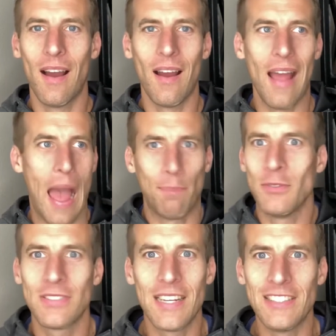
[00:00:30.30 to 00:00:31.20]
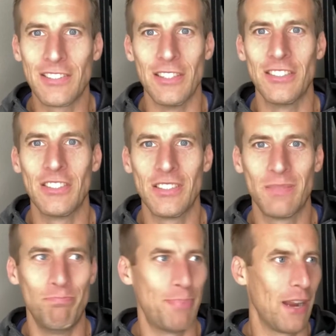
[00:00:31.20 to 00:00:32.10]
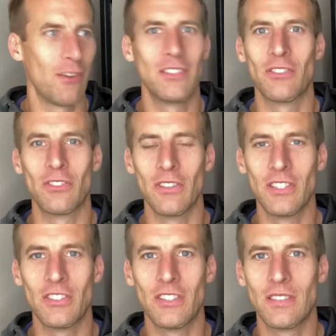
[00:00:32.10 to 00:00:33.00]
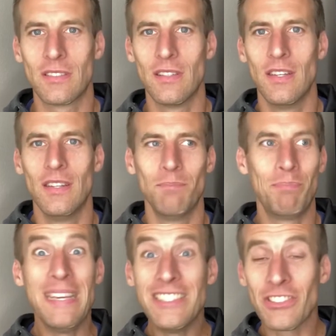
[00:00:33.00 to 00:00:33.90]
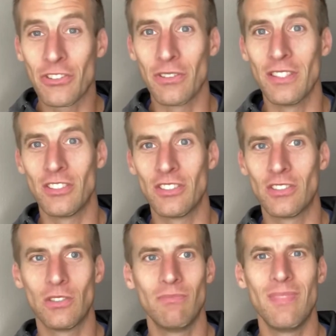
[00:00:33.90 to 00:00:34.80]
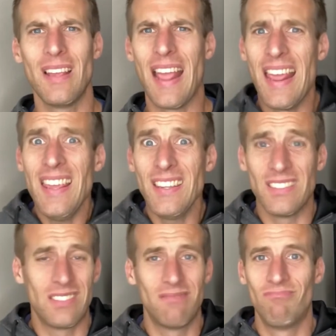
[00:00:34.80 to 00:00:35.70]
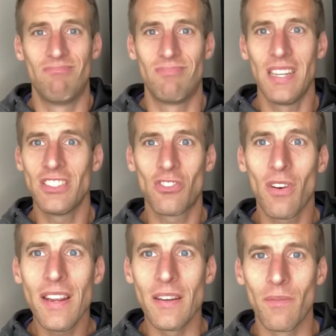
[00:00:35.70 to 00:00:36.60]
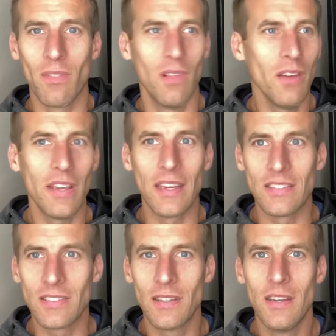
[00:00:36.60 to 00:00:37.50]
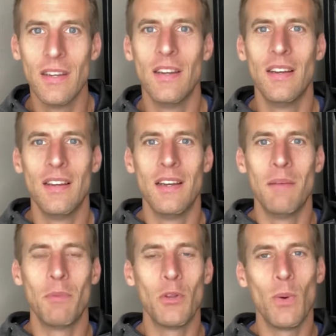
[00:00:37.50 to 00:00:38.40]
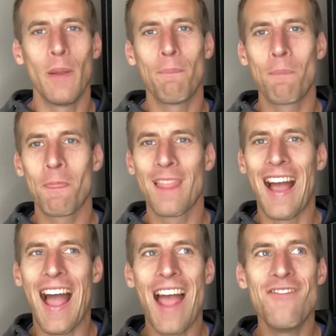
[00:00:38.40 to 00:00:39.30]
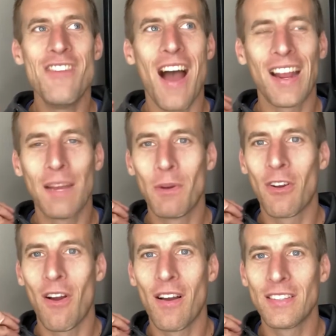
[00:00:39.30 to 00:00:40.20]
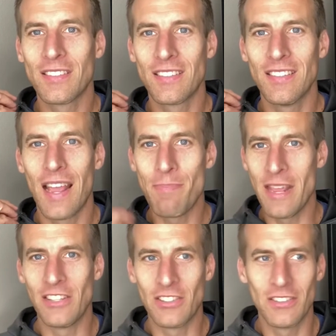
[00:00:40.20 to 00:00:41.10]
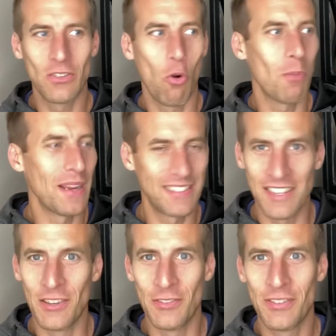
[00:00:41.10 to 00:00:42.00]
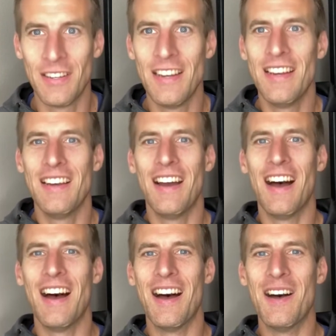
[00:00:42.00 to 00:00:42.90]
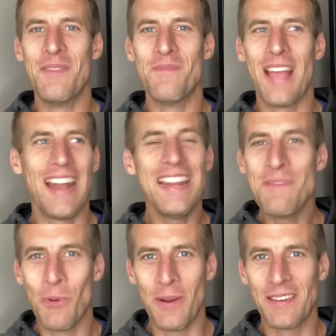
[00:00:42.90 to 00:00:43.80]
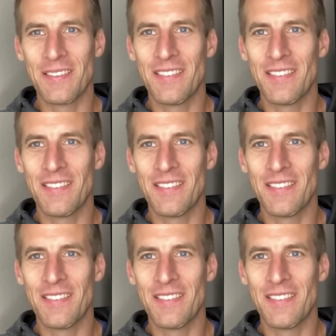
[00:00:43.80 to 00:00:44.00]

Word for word: Apples taste delicious. Berries are delicious. Peaches are delicious. Eggs taste great. Love eggs. But you know what? I have not come across a patient or myself um, at any point